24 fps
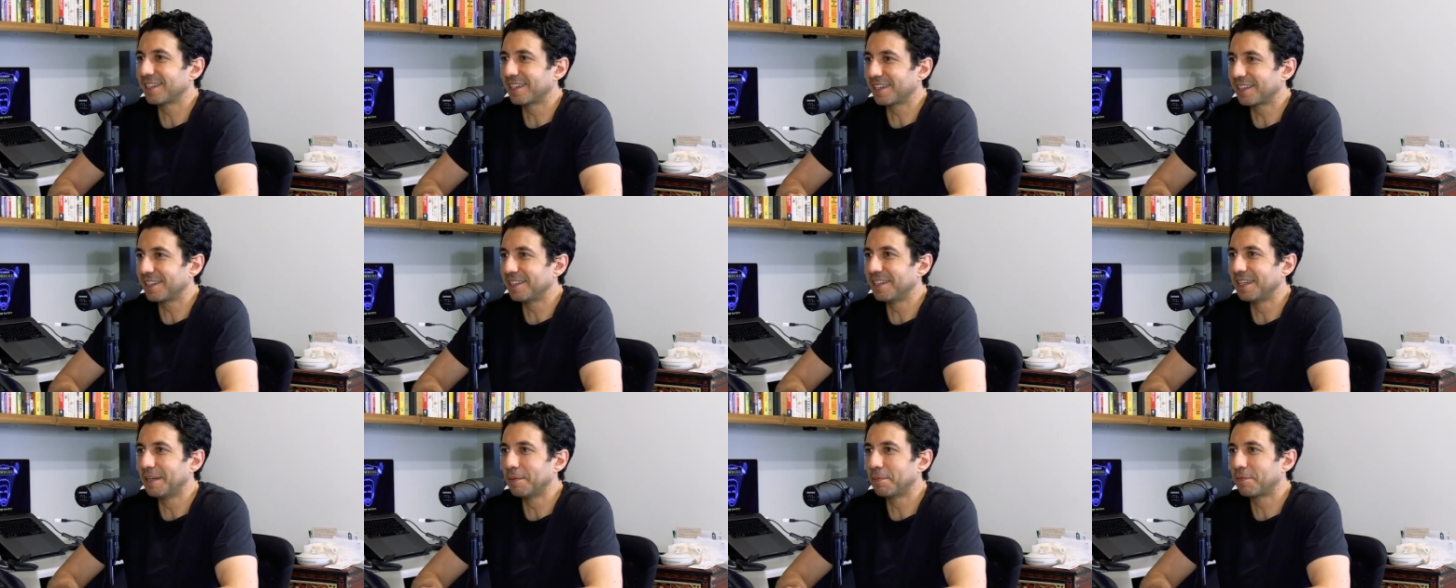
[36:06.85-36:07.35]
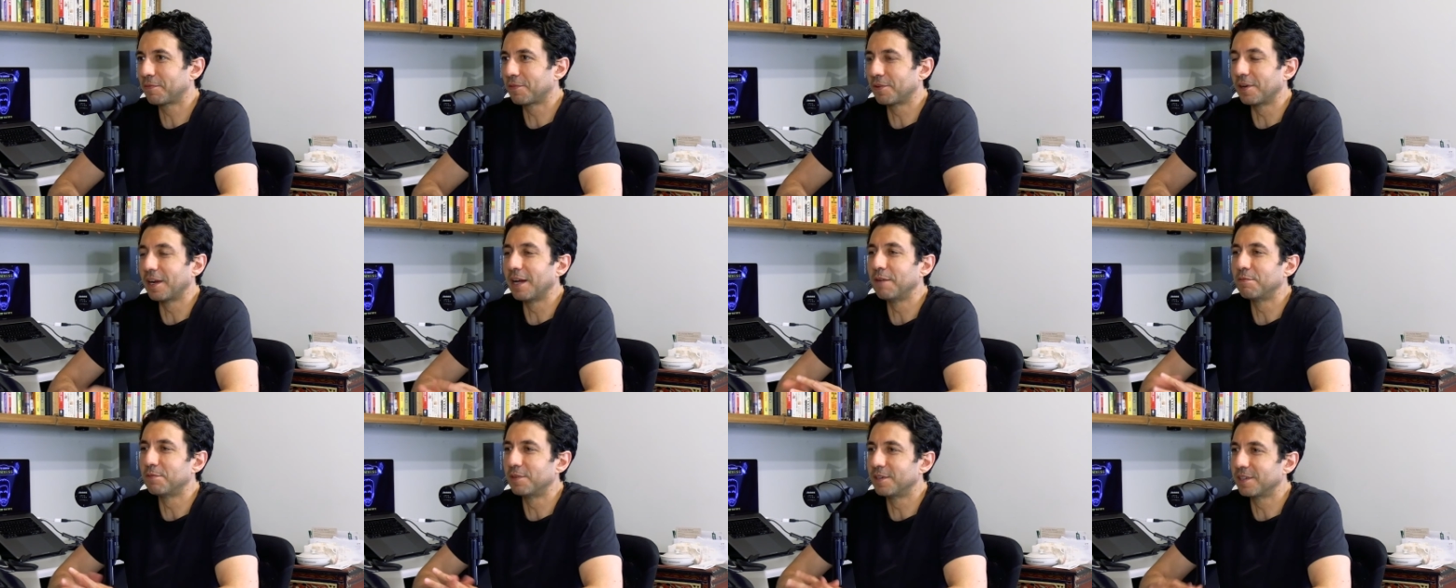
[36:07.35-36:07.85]
a clip
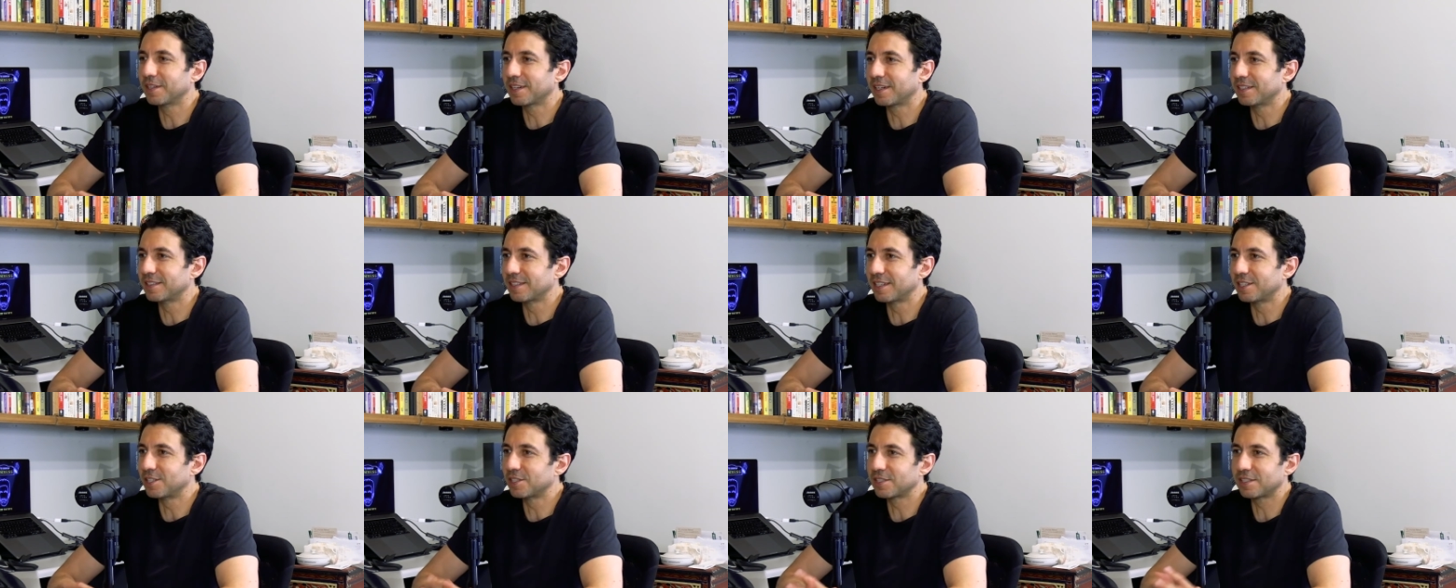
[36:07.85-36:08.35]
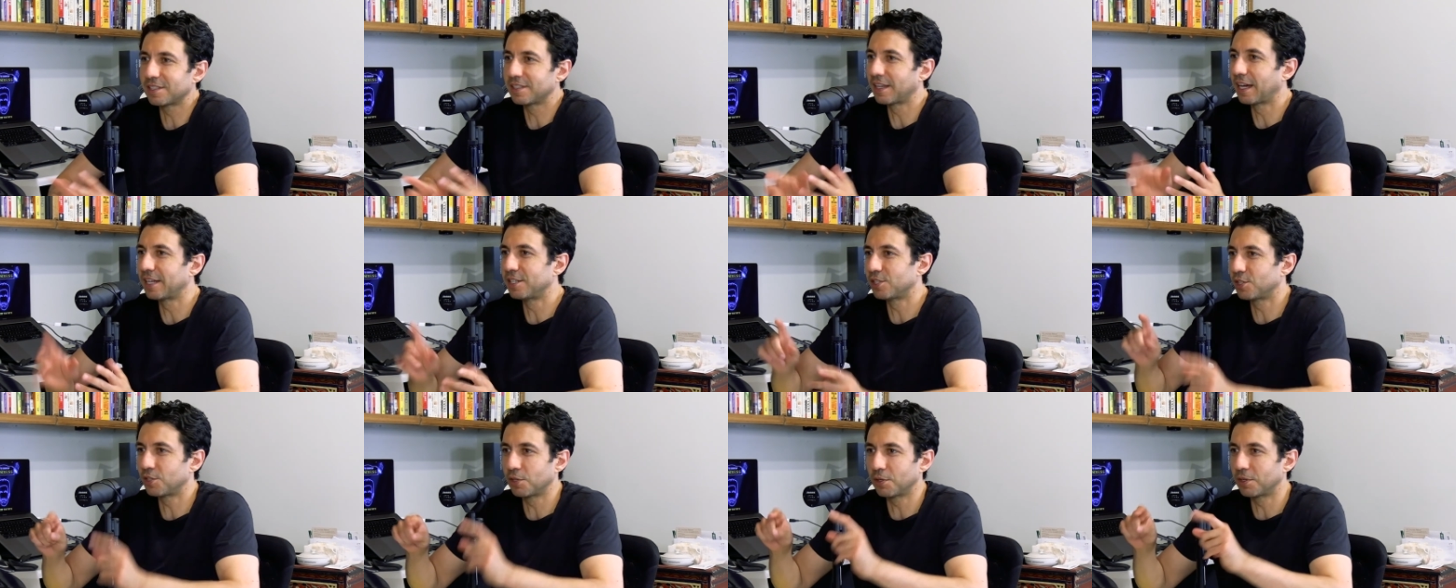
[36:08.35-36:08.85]
forever because I just
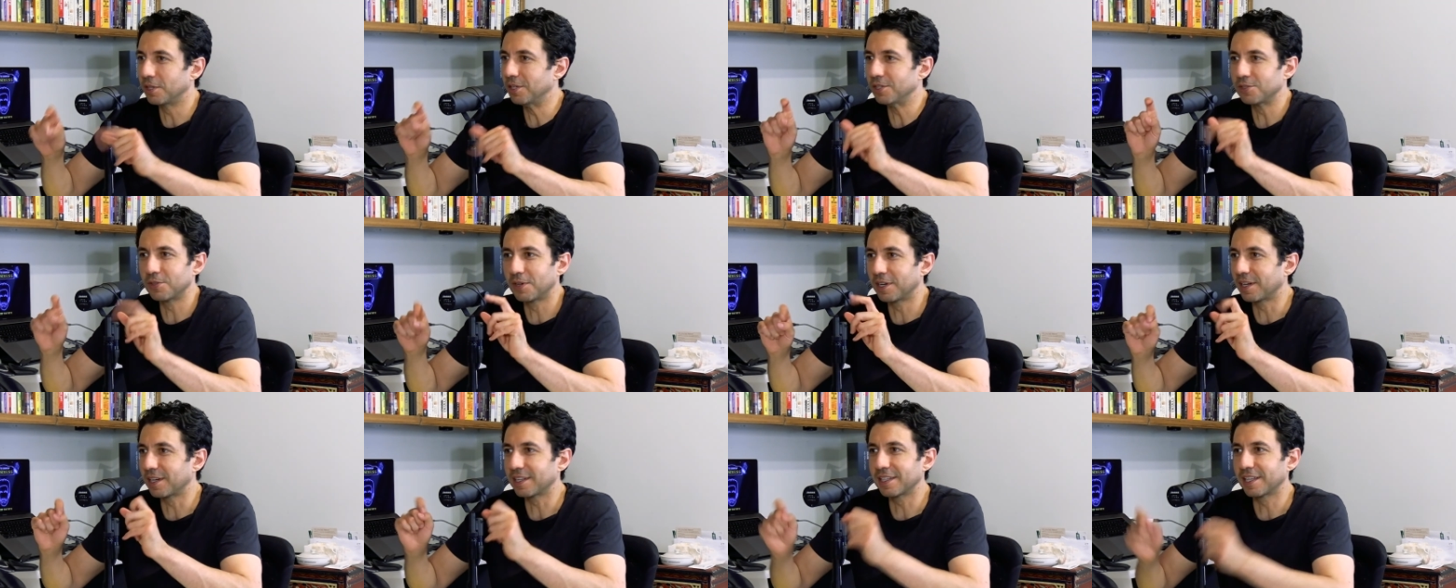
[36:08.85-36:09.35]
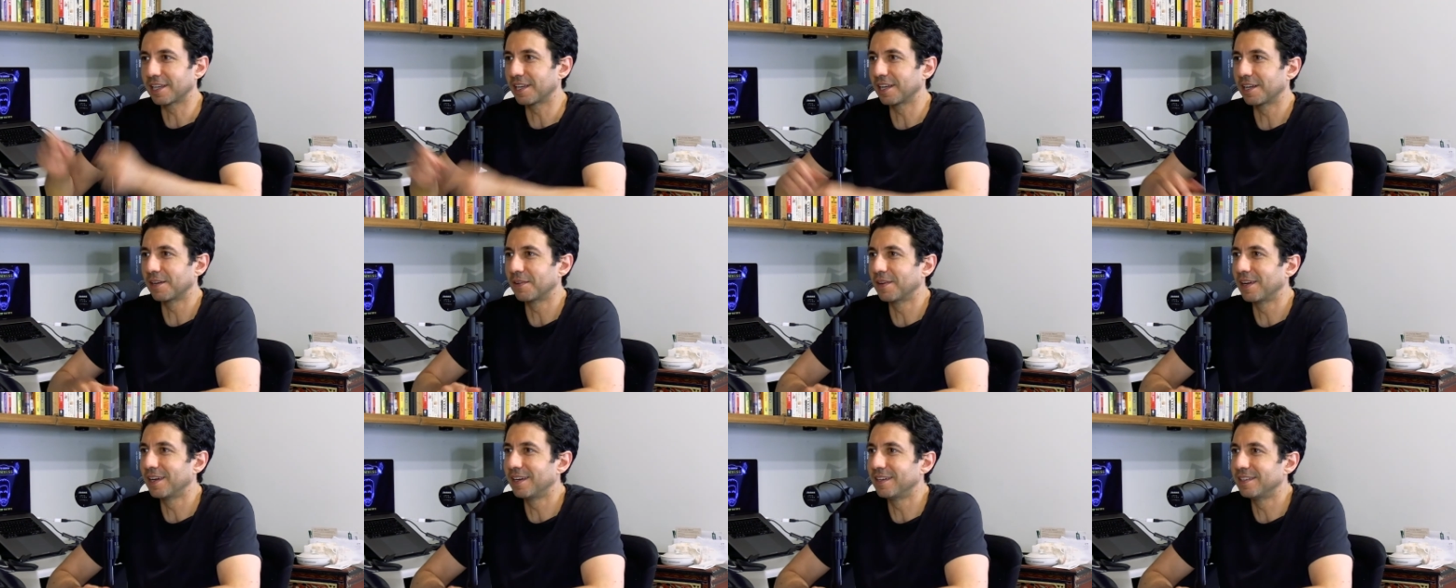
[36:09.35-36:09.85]
don't enjoy clicking
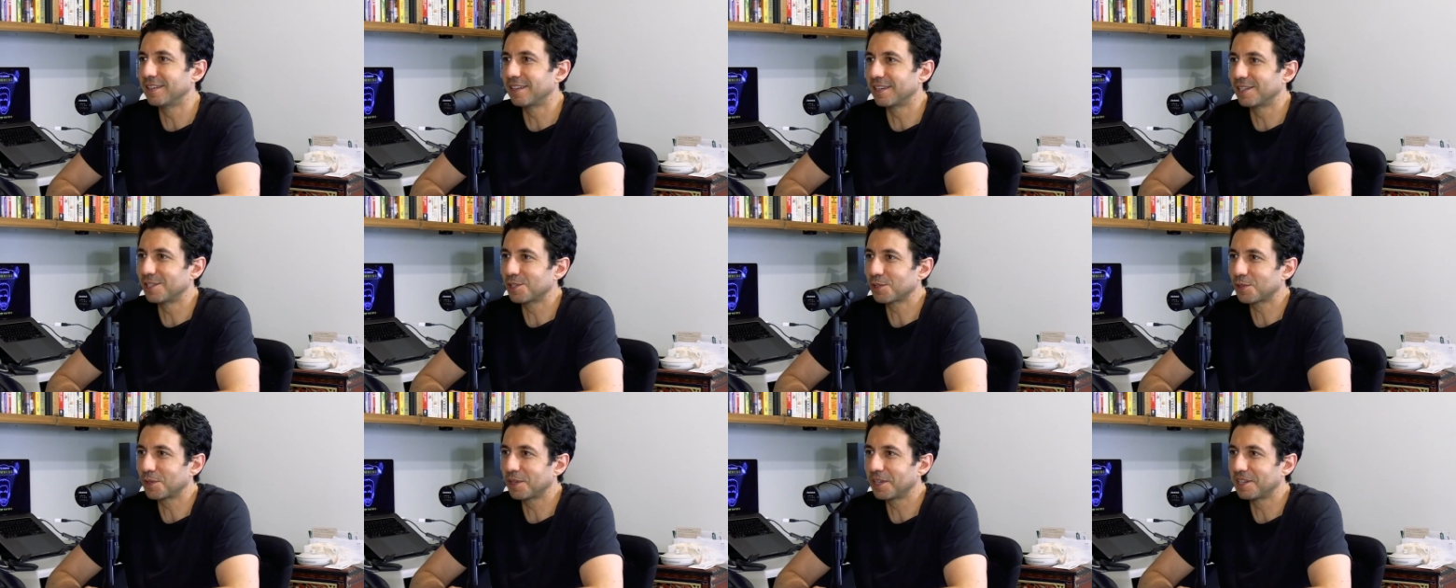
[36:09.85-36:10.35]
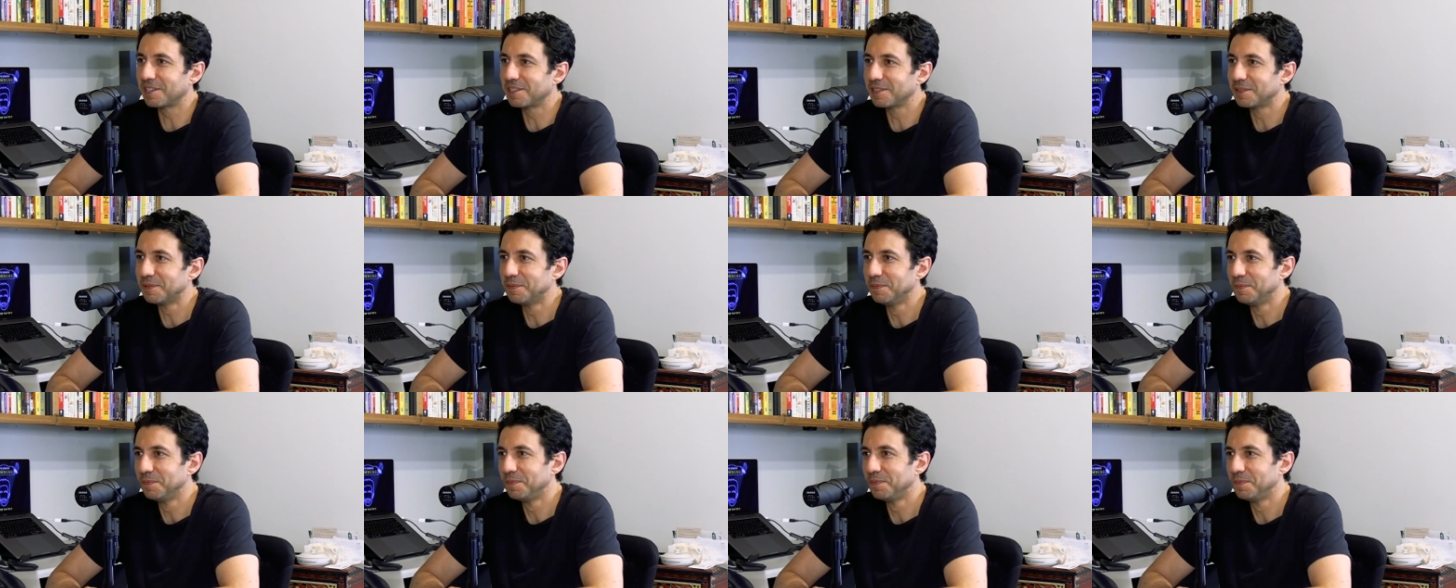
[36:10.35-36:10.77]
around on a screen.